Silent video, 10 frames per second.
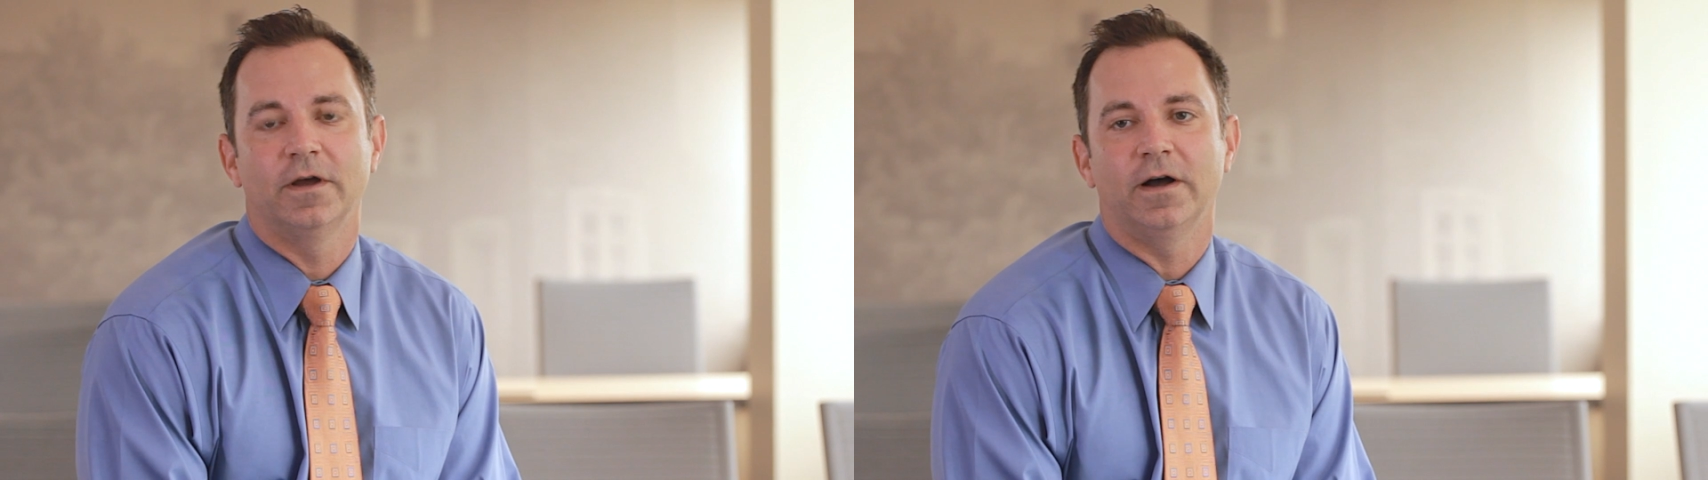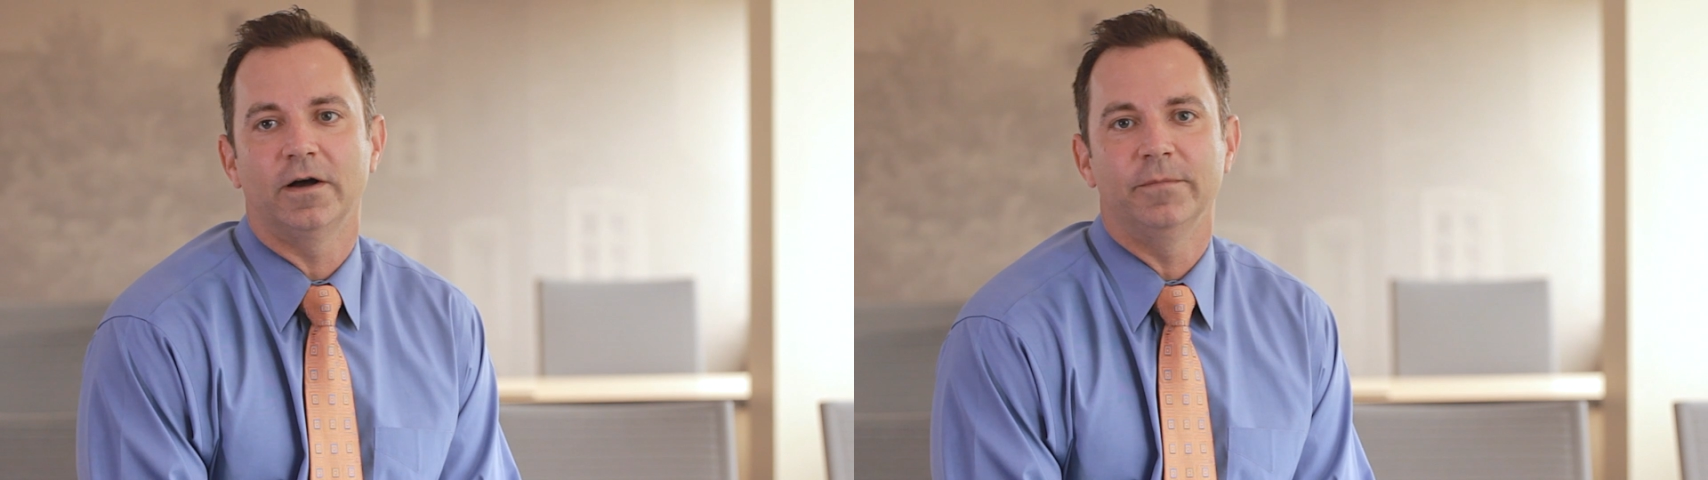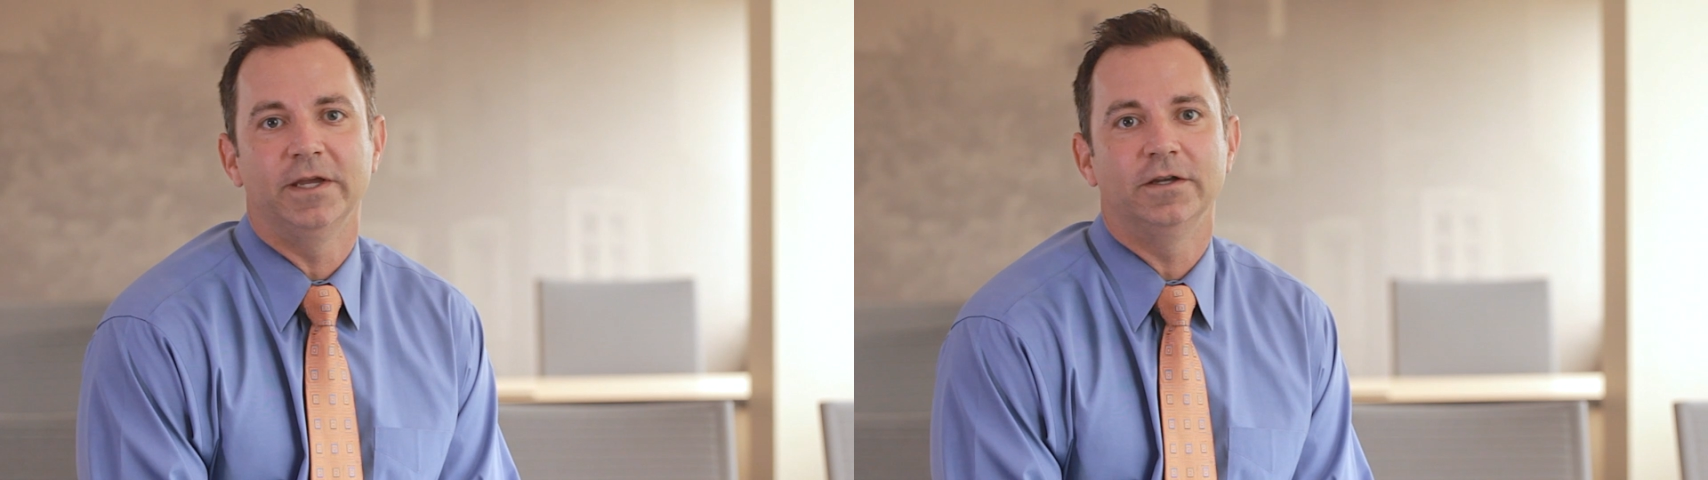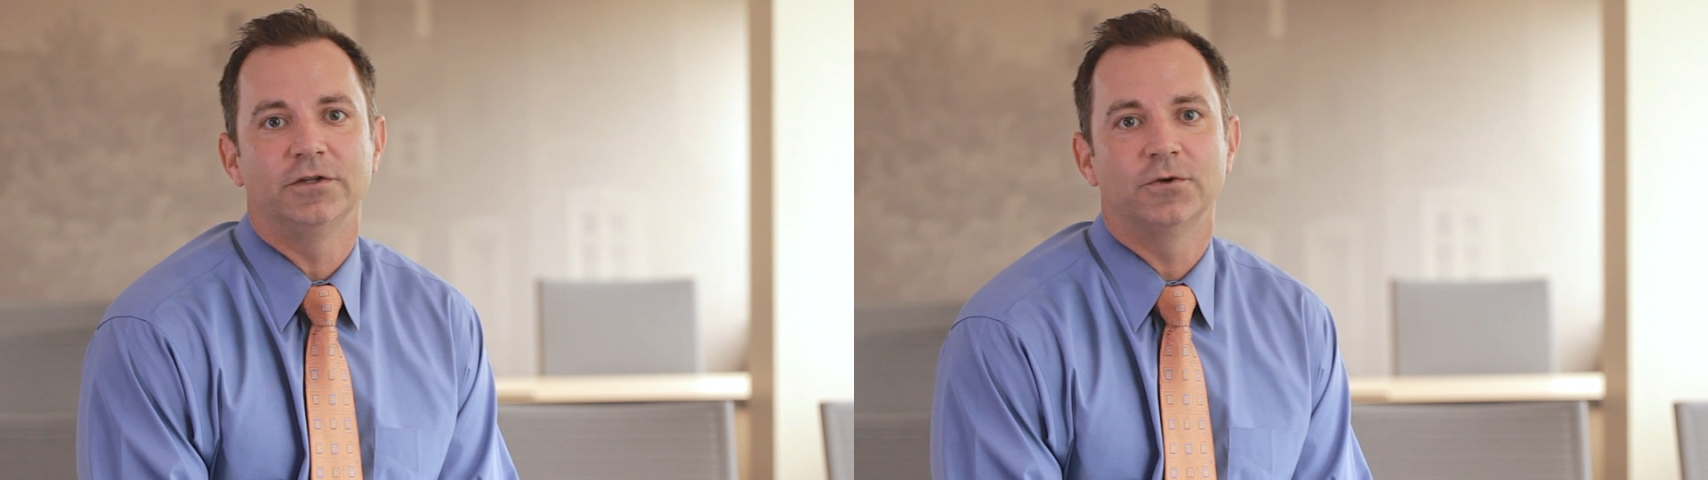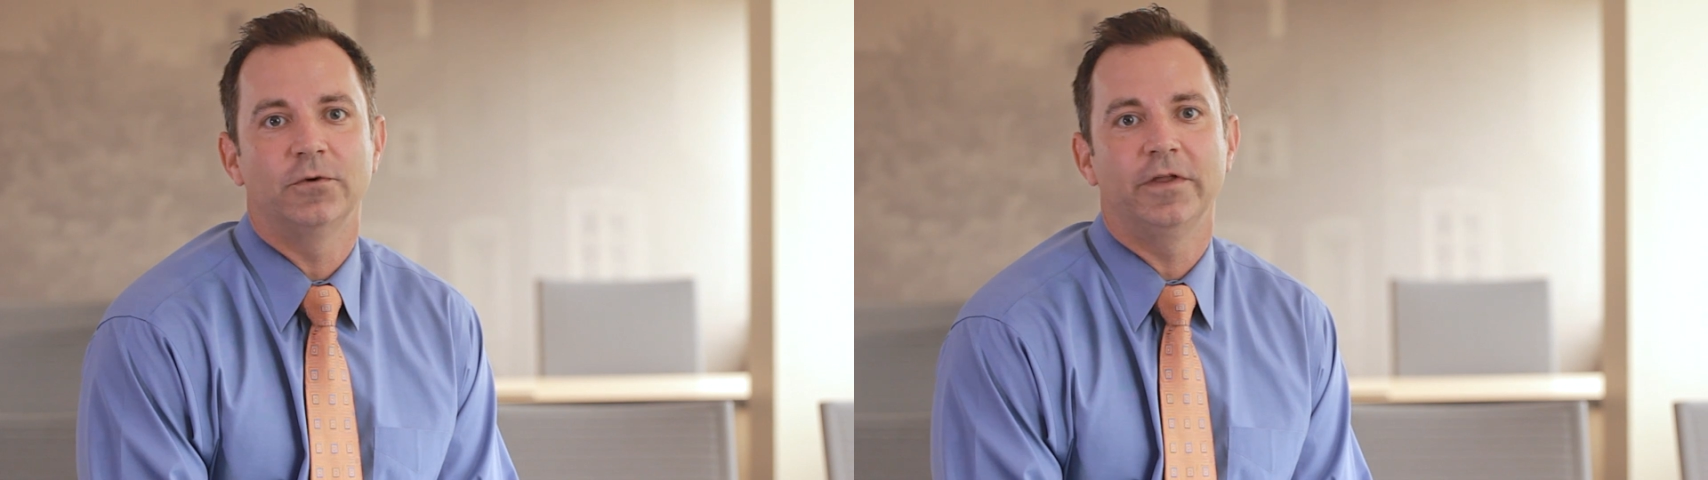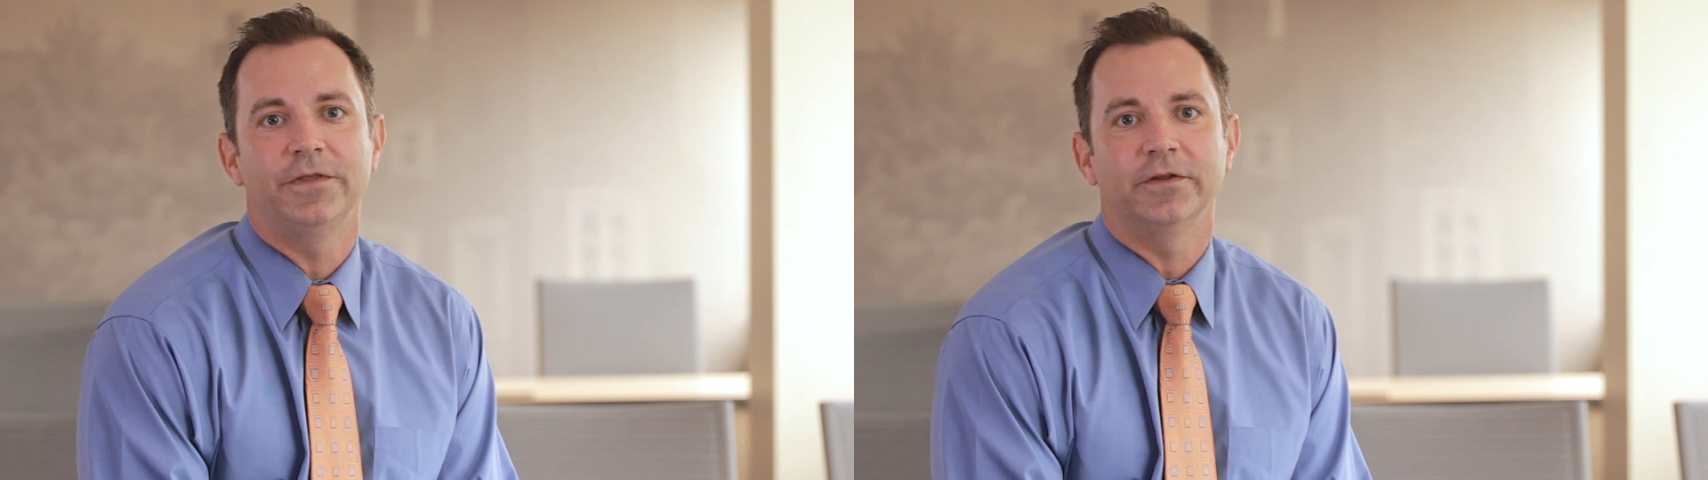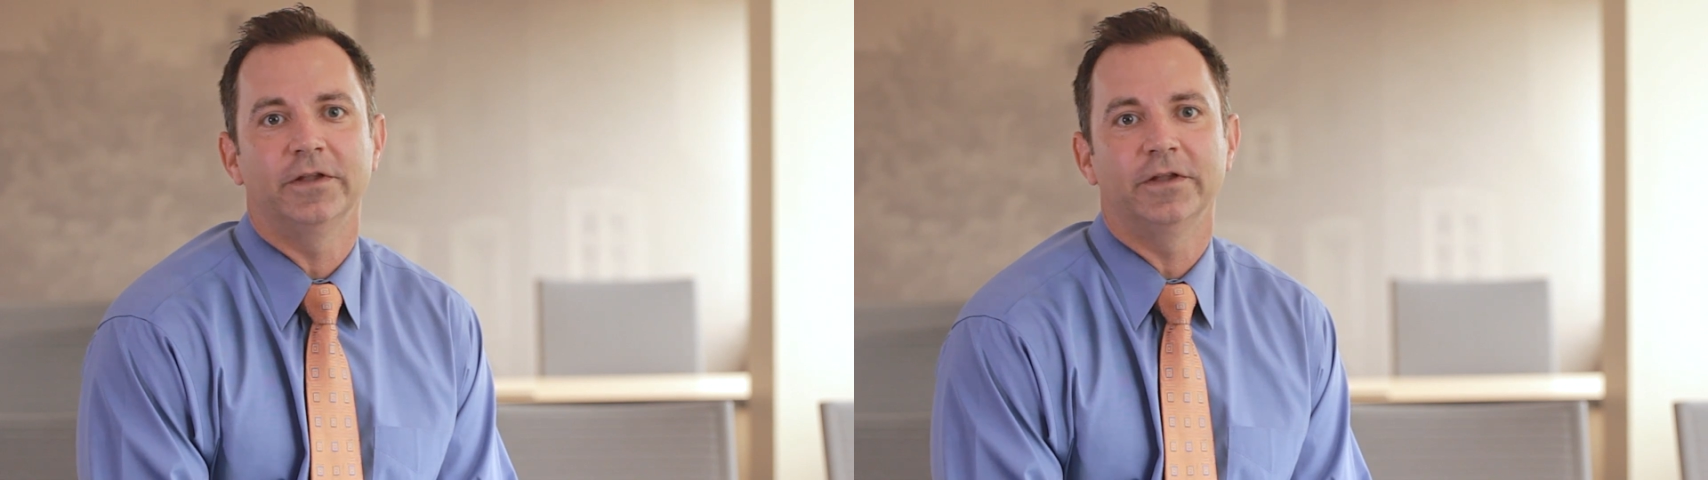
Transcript: uh, making sure that the